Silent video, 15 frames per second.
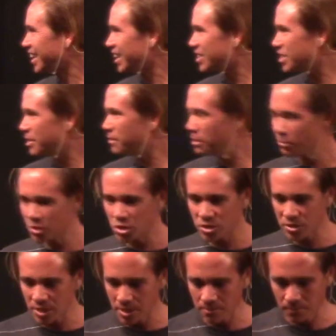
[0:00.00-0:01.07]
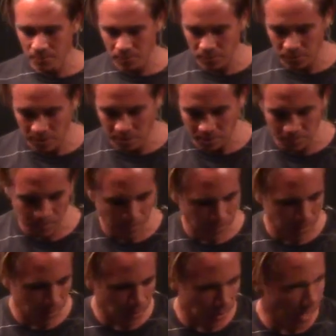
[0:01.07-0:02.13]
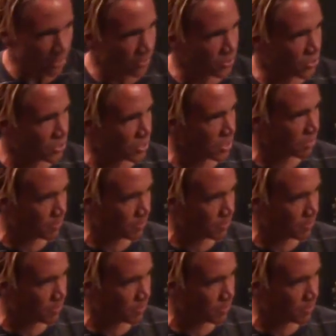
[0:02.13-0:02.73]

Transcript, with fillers: Some of them just set there are people out there sick